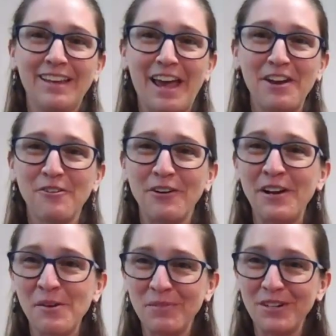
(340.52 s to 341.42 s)

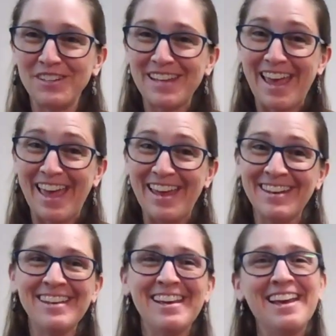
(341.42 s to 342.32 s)
Category number
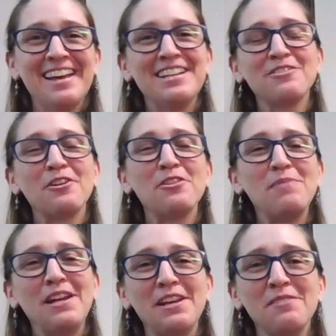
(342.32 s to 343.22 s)
10 is
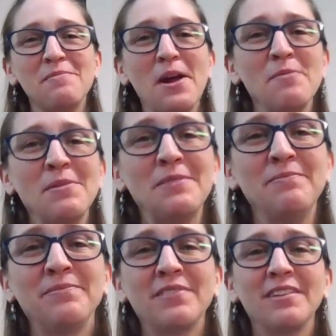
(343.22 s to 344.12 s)
orthopedic impairment.
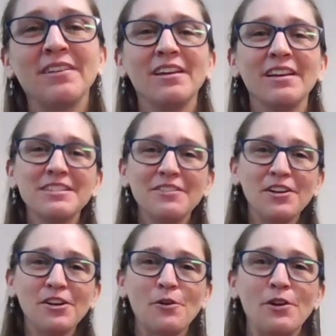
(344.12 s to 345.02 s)
A
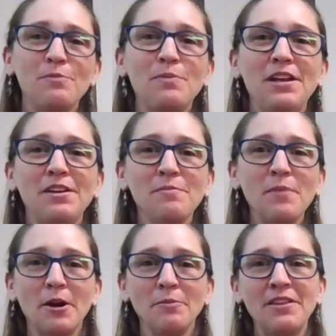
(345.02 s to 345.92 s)
severe orthopedic
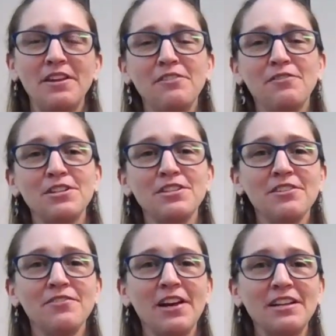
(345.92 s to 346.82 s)
impairment that
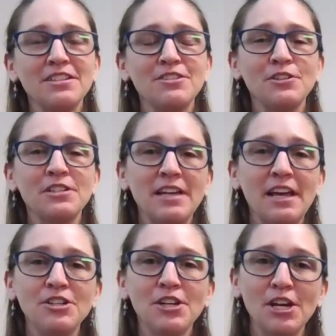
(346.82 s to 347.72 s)
adversely affects a student's
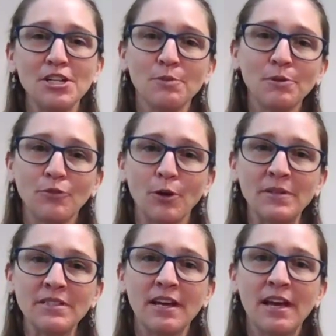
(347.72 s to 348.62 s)
educational
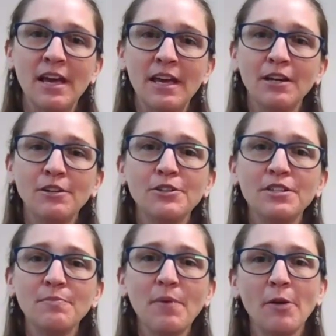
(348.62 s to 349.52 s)
performance
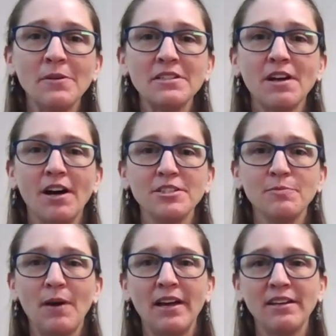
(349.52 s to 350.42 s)
includes impairments
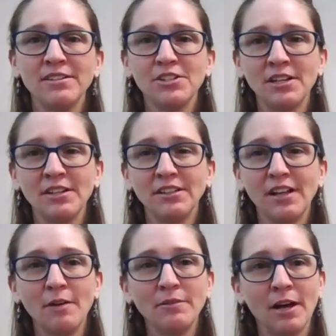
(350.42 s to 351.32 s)
caused by congenital
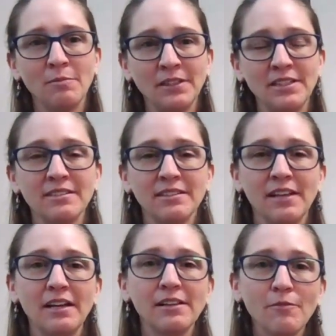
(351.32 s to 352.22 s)
anomalies
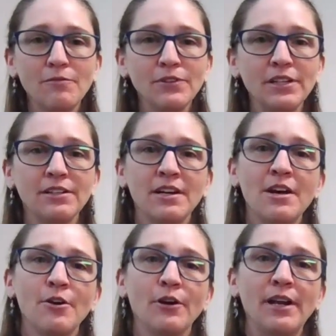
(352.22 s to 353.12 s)
like clubfoot
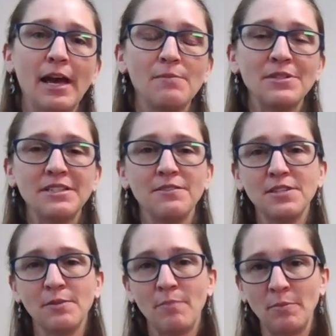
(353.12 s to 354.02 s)
or an absence of
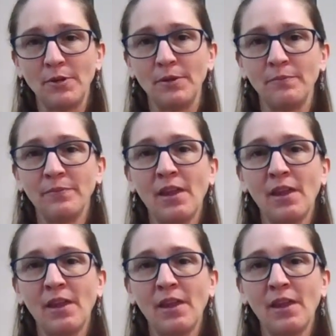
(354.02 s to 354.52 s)
some member,